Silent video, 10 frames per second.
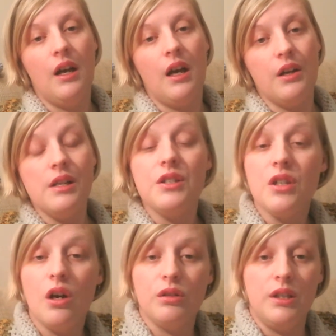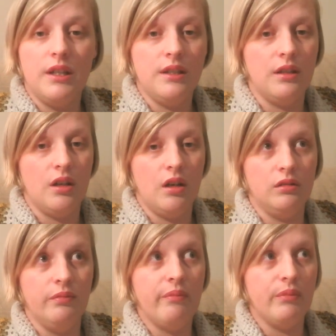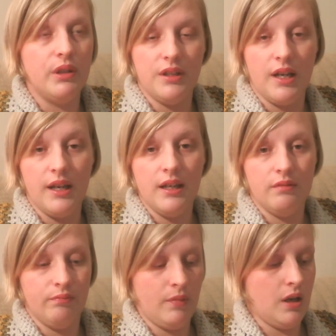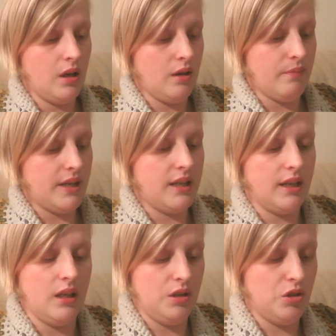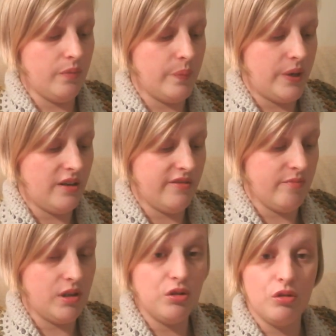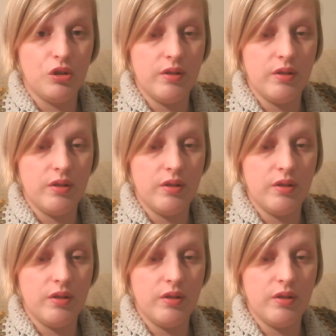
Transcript: I only started on Monday making a jumper for my daughter